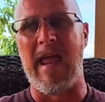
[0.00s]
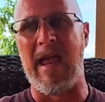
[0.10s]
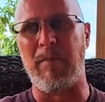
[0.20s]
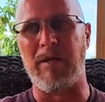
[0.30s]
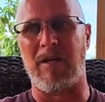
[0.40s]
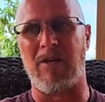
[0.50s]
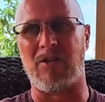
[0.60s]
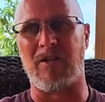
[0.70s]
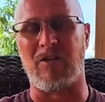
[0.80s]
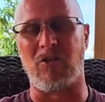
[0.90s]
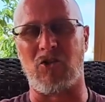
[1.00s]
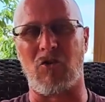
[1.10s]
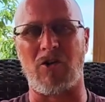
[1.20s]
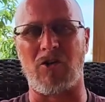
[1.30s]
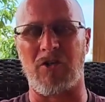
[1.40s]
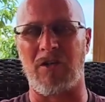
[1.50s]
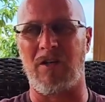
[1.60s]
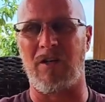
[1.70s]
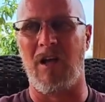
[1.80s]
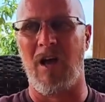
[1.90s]
and because the
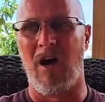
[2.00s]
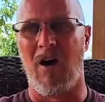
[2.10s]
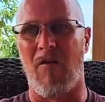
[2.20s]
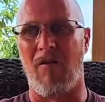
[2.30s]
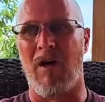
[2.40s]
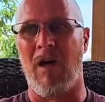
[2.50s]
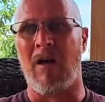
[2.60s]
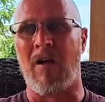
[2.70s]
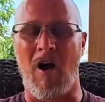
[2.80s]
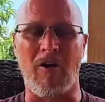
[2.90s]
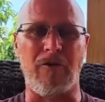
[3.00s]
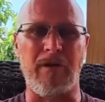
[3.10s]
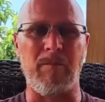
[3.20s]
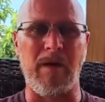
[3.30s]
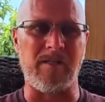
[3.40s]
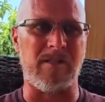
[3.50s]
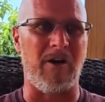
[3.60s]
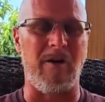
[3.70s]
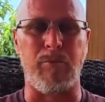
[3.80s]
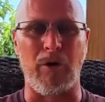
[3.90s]
construction of concrete,
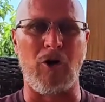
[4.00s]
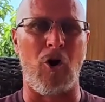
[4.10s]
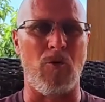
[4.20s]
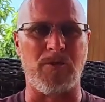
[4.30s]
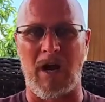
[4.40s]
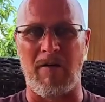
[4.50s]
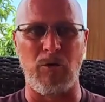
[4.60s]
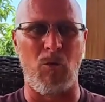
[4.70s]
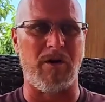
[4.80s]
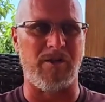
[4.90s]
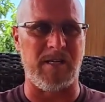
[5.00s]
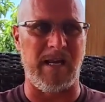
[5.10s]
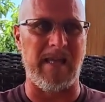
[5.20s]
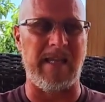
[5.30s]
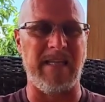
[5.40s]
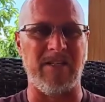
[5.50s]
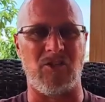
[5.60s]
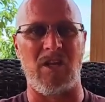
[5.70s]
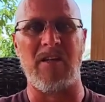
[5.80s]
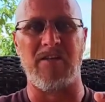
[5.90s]
masonry, brick homes, however you want to say it,
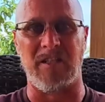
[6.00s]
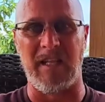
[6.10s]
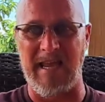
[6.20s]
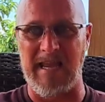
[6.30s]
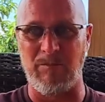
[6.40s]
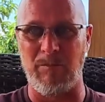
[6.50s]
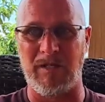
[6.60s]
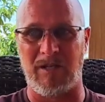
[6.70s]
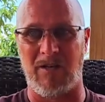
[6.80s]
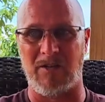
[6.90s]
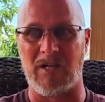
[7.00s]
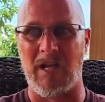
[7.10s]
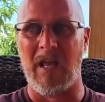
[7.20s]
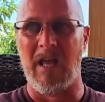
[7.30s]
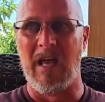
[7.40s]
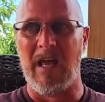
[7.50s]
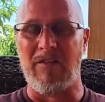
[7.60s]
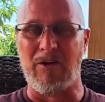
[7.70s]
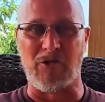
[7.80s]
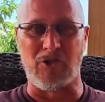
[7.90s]
is delayed because
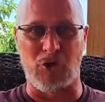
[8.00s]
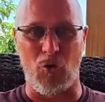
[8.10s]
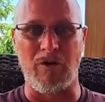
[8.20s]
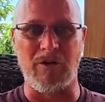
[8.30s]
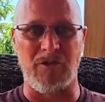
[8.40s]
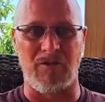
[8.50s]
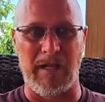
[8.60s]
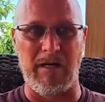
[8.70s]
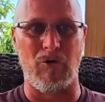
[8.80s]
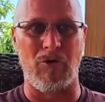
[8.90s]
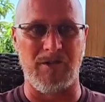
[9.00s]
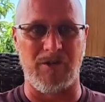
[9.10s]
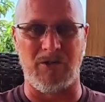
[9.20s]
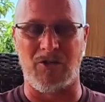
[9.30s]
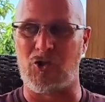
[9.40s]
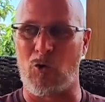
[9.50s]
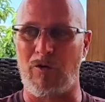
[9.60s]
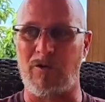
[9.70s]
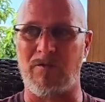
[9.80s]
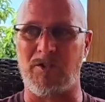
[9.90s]
there's a shortage of laborers, there's a
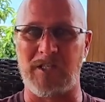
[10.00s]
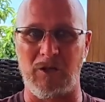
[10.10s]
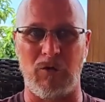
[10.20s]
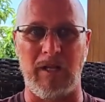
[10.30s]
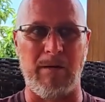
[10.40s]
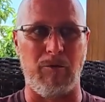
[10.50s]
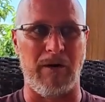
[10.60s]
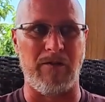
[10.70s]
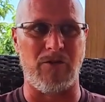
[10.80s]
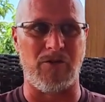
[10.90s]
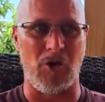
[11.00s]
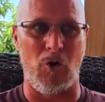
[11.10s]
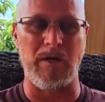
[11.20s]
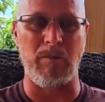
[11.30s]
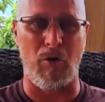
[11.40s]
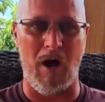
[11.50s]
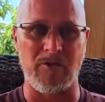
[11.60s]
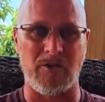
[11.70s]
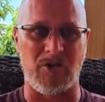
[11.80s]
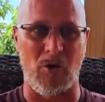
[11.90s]
shortage of skilled labor, and there's so many
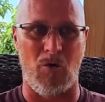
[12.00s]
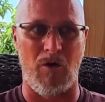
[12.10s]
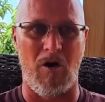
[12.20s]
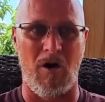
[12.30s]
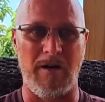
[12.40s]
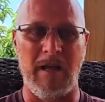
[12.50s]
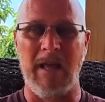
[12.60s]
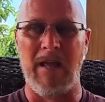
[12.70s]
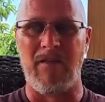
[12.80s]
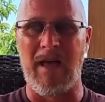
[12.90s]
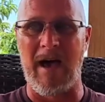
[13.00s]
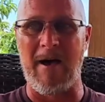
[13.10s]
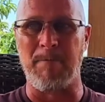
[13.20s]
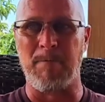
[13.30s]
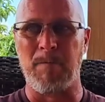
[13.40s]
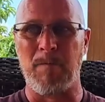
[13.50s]
projects going on that,